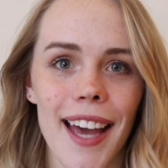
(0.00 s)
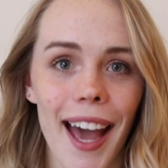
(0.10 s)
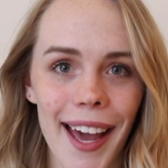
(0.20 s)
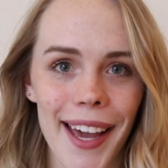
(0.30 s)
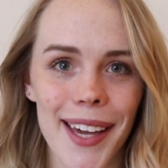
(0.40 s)

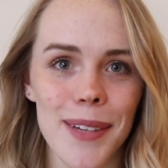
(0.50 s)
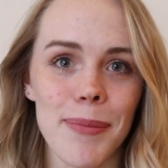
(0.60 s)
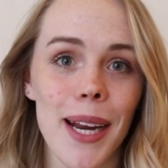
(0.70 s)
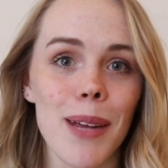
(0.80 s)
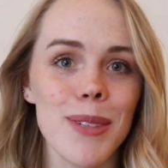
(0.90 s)
Hi,
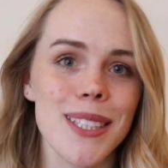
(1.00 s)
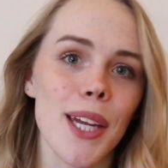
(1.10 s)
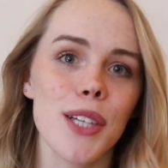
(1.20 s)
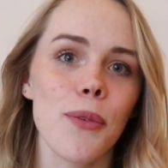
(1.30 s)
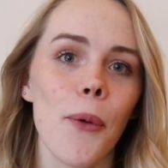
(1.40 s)
my name is
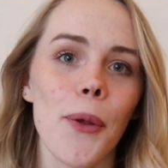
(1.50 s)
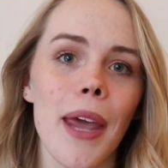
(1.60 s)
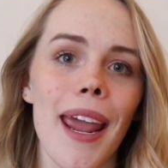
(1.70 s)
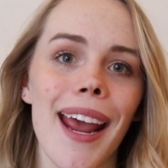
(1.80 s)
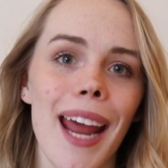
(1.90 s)
Sage
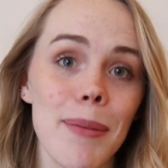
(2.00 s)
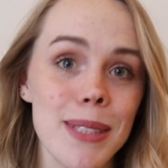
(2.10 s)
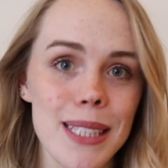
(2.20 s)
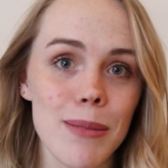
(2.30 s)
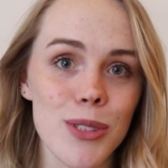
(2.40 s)
Foley, and I'm a
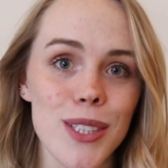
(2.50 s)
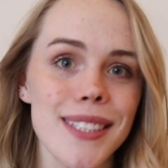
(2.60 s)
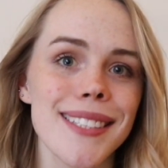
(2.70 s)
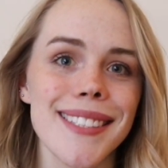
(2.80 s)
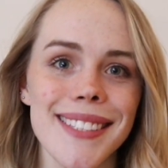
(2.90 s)
seamstress
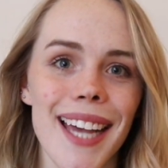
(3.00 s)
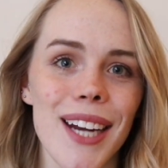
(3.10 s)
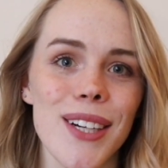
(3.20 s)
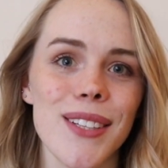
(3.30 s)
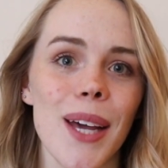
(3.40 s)
and
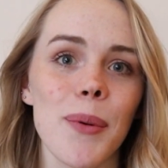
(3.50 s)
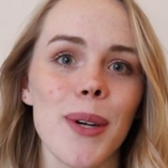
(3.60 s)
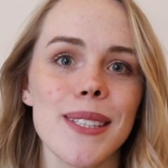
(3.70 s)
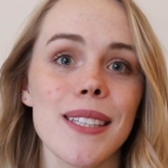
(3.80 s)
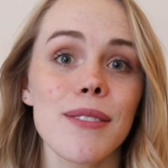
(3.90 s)
designer that
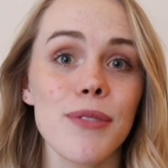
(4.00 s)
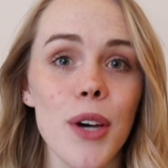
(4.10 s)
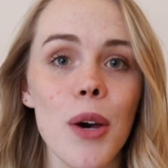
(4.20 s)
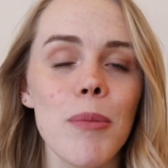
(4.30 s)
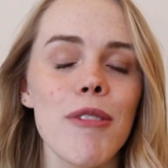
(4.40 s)
works in
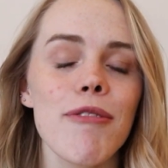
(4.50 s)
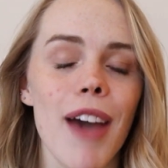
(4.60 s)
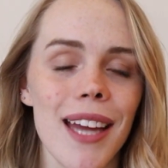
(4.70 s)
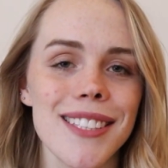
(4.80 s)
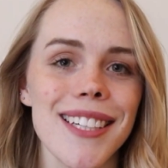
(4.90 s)
film,
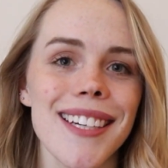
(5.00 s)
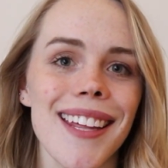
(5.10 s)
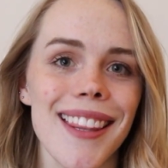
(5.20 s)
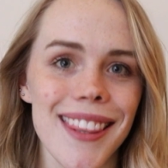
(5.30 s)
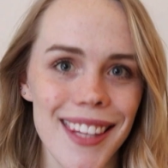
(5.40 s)
fashion,
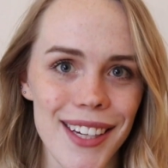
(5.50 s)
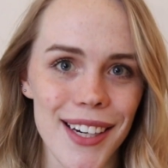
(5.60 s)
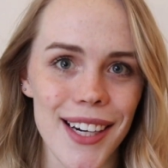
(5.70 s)
and theater.